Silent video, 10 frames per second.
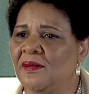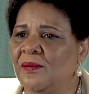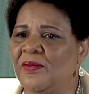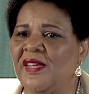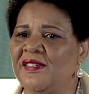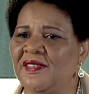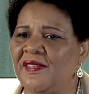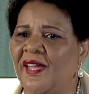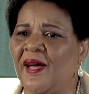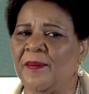When that didn't
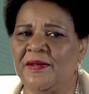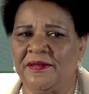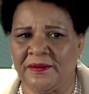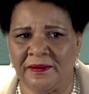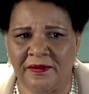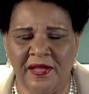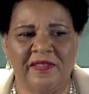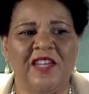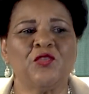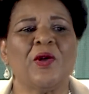happen,
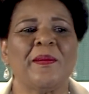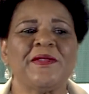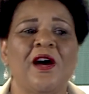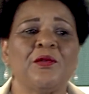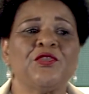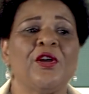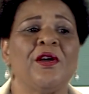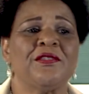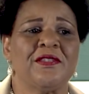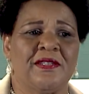they dropped all
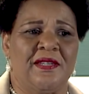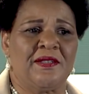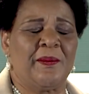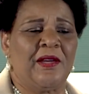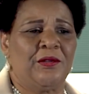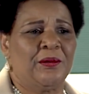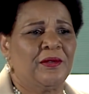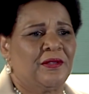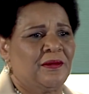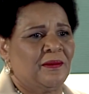charges against my
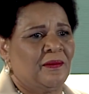daughter,